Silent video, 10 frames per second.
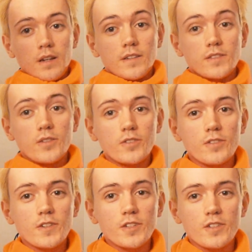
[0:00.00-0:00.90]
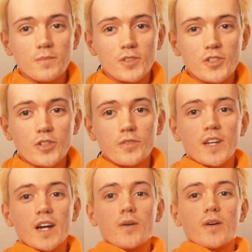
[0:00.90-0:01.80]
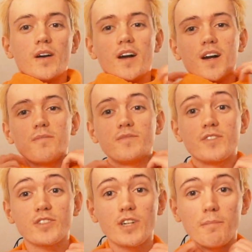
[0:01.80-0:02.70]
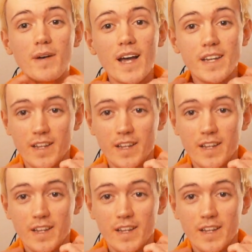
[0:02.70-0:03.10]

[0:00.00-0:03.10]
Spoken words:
So just finished up the shoot now, just come back,